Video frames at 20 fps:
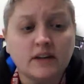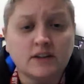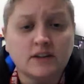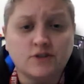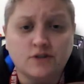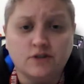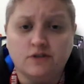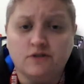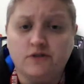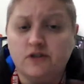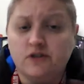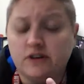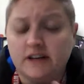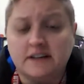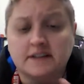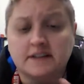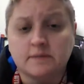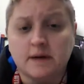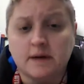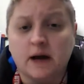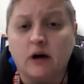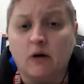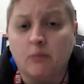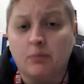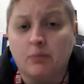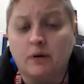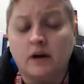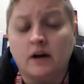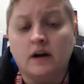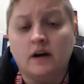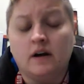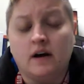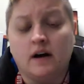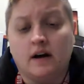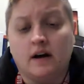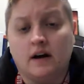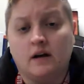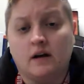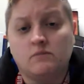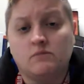And so if you need some help
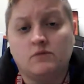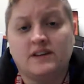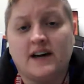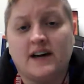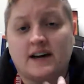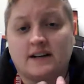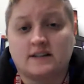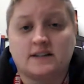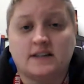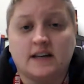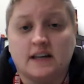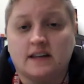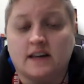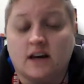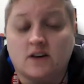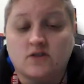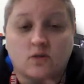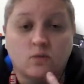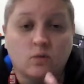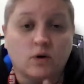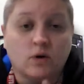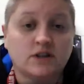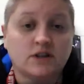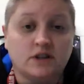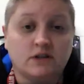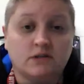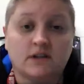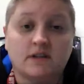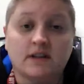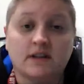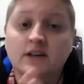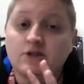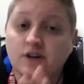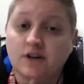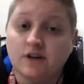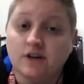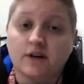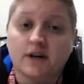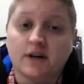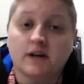with how to say things or what to do with things,
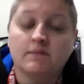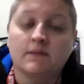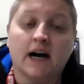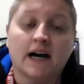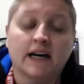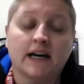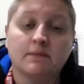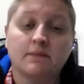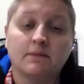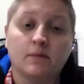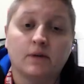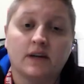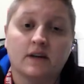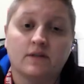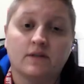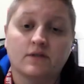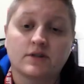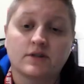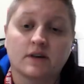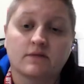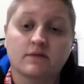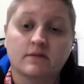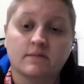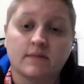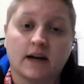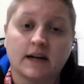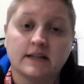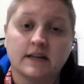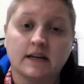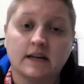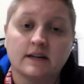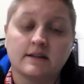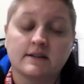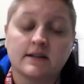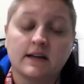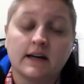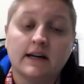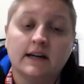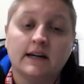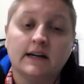you can look at mine and maybe give yourself some
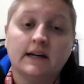ideas.